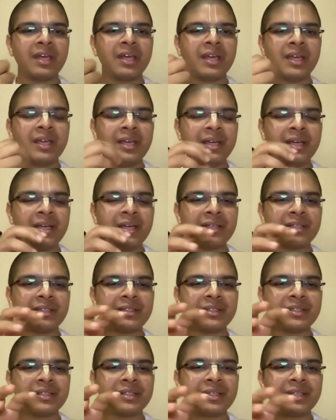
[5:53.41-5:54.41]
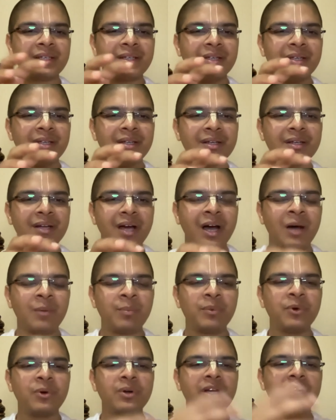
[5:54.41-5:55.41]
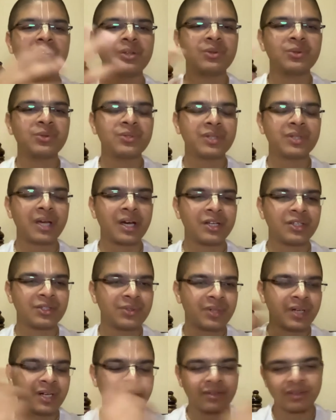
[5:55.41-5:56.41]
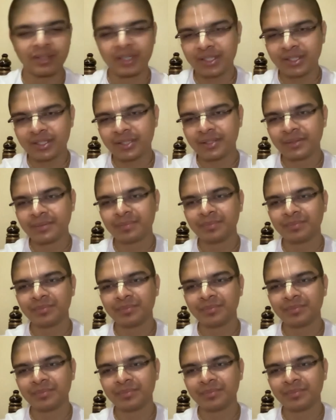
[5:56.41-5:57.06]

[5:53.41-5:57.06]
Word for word: he uprooted those Arjuna trees.